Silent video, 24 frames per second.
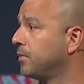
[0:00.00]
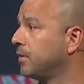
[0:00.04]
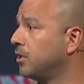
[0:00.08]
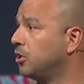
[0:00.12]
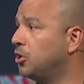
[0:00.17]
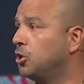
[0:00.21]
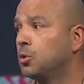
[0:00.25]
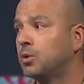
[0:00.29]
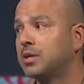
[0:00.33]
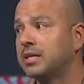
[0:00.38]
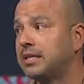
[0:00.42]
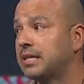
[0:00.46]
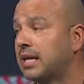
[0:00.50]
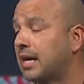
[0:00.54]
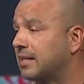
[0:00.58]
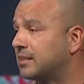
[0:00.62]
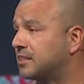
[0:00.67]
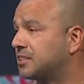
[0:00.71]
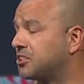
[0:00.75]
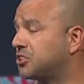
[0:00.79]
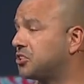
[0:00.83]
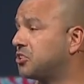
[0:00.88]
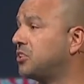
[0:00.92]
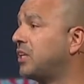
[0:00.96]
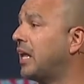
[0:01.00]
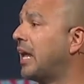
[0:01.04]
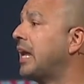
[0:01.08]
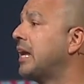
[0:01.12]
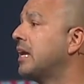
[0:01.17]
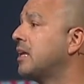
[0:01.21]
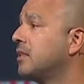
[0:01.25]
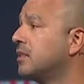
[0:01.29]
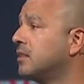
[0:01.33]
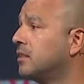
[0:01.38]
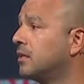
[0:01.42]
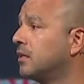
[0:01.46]
You cannot
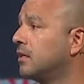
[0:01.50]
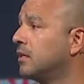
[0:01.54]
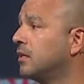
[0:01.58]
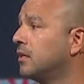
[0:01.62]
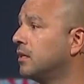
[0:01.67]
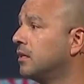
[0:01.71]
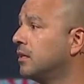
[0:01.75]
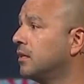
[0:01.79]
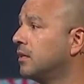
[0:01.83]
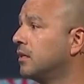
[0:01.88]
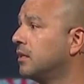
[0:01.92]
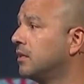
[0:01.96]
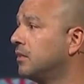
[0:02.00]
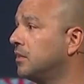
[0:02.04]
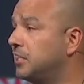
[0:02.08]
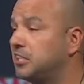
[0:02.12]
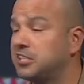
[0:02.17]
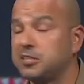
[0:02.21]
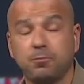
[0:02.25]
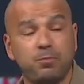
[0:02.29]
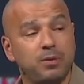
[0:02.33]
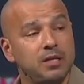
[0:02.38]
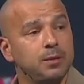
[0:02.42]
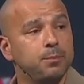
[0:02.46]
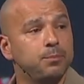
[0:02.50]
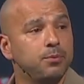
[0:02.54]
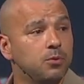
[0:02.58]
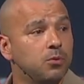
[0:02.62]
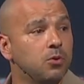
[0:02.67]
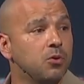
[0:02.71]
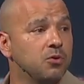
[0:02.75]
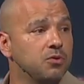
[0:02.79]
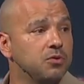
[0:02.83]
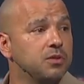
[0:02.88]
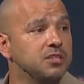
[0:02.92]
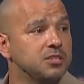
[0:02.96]
stand these people
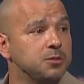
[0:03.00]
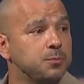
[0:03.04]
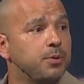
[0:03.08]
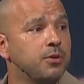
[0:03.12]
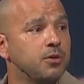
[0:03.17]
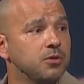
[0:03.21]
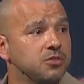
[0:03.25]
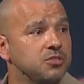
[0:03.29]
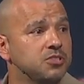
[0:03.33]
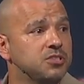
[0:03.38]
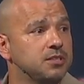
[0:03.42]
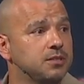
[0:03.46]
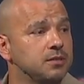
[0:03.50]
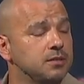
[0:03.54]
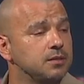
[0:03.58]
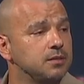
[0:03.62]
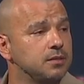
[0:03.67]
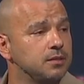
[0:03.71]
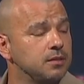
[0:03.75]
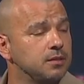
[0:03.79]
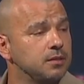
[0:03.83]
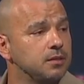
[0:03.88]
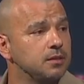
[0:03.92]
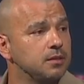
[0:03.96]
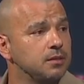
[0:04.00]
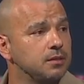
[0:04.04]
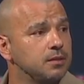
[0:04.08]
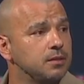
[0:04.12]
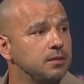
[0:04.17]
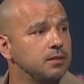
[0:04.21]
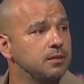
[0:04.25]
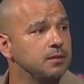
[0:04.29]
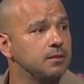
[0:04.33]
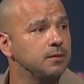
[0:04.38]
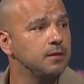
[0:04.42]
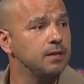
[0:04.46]
or this person.
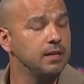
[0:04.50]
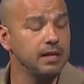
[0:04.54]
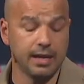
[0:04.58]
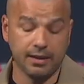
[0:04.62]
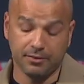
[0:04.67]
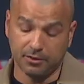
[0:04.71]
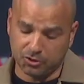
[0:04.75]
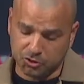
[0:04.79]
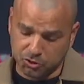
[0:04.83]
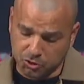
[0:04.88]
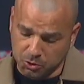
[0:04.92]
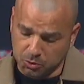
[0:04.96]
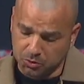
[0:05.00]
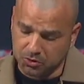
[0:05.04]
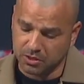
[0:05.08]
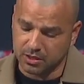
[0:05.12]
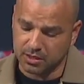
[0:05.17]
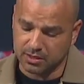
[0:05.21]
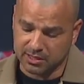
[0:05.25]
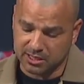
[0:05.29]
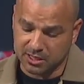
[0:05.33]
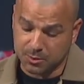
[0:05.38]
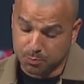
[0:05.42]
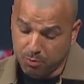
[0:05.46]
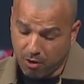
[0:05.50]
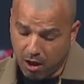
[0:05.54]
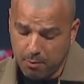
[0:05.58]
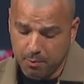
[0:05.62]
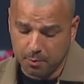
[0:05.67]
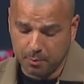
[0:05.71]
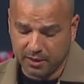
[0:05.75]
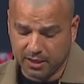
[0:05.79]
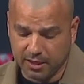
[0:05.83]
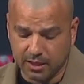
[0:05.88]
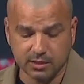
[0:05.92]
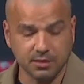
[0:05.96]
And the truth is, it's probably
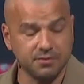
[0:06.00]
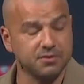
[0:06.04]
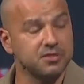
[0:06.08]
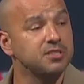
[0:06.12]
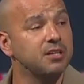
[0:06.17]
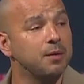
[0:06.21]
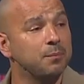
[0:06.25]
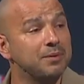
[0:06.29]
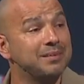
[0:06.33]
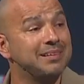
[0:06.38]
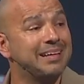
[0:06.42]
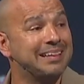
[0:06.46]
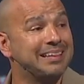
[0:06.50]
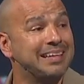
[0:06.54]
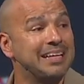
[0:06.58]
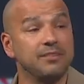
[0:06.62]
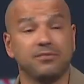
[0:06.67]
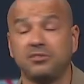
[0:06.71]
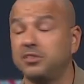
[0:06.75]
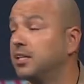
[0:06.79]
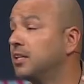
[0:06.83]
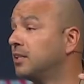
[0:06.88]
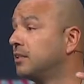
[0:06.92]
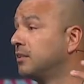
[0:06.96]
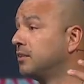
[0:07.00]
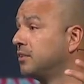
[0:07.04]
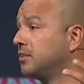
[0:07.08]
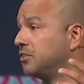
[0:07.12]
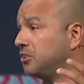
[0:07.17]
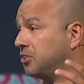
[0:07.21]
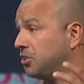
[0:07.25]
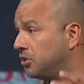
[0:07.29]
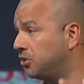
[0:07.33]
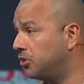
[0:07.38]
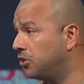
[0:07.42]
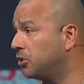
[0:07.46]
because of something that they've done
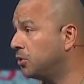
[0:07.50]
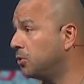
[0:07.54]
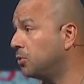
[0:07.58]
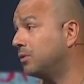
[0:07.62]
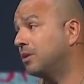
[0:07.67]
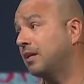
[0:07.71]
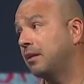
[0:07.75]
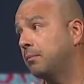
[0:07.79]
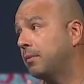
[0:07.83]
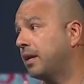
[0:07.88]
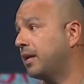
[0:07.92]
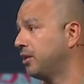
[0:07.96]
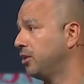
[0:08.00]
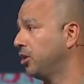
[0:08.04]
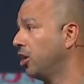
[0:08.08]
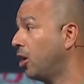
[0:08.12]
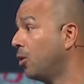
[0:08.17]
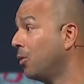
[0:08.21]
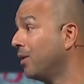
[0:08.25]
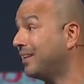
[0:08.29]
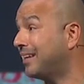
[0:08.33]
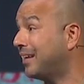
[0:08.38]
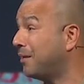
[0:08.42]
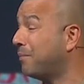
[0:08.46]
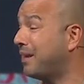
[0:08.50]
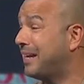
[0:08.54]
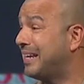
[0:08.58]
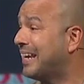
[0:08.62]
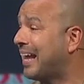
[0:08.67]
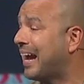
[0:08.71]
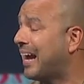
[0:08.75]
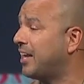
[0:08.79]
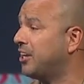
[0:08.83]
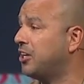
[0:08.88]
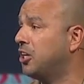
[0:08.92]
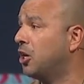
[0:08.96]
to you. They may know it, they may
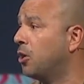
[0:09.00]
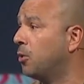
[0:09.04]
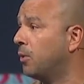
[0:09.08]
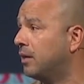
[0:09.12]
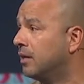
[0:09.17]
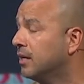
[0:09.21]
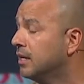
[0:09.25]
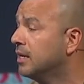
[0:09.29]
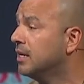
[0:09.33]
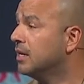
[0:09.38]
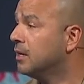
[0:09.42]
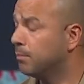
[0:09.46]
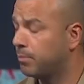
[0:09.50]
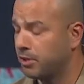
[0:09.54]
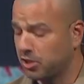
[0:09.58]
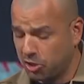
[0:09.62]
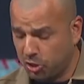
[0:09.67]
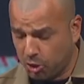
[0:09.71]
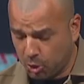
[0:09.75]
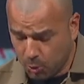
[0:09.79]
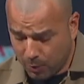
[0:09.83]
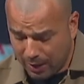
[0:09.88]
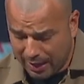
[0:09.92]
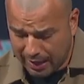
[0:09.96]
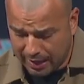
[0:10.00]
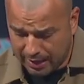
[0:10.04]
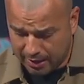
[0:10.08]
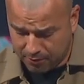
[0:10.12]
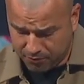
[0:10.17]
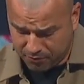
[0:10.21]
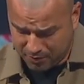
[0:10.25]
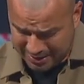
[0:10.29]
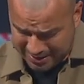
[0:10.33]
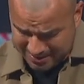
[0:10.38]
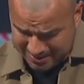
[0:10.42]
not know it, but you have